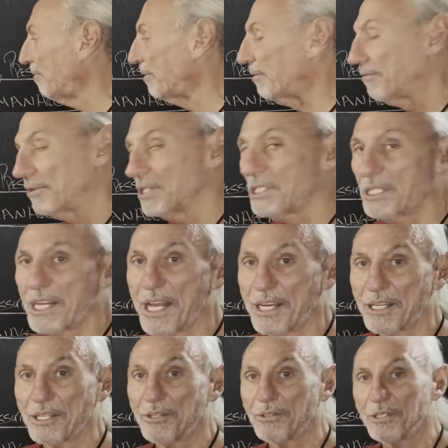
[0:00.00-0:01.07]
for
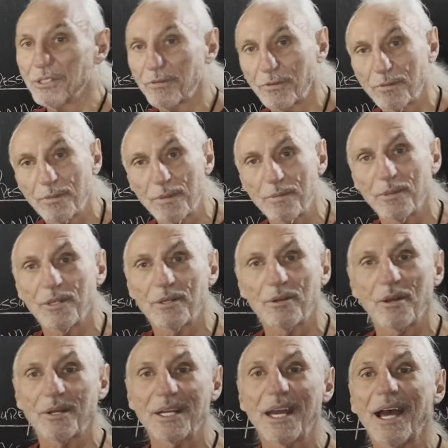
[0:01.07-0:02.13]
freestanding units for people that
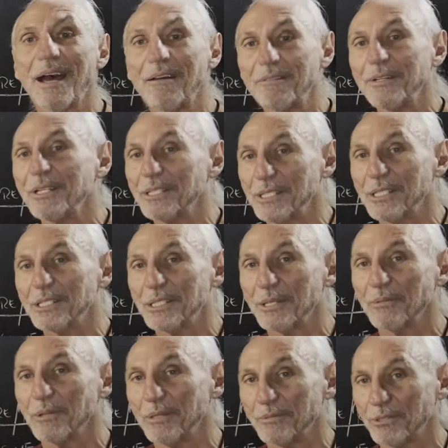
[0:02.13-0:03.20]
already have an
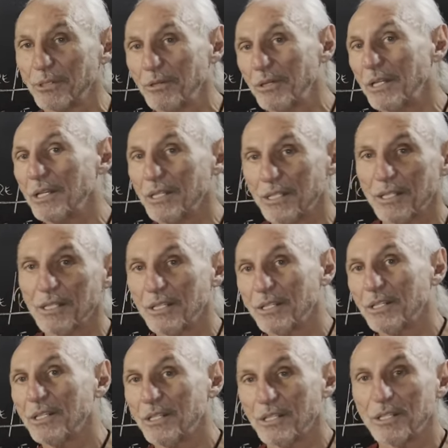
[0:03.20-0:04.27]
existing room. So
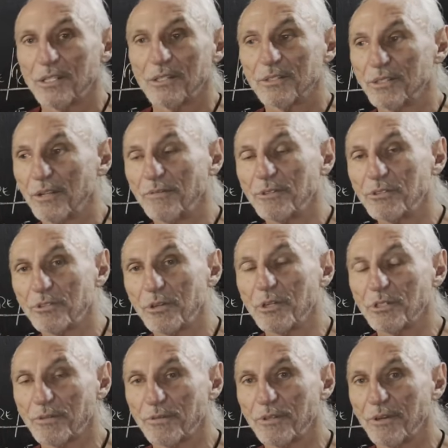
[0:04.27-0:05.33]
different
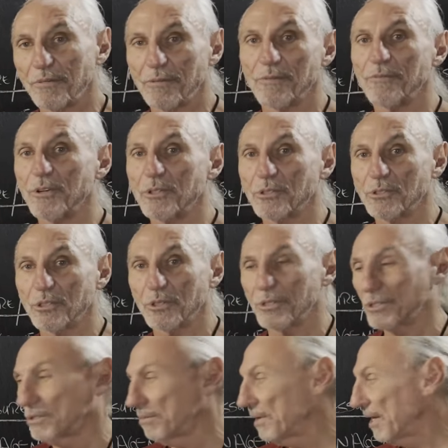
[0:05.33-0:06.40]
strokes for different folks, so
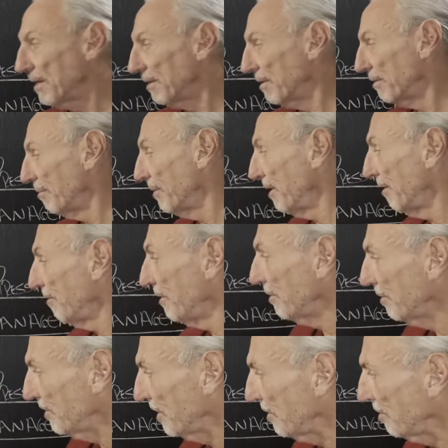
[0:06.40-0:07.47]
to speak. Whatever
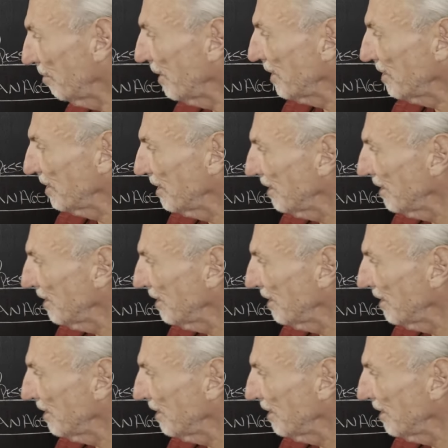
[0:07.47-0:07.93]
your situation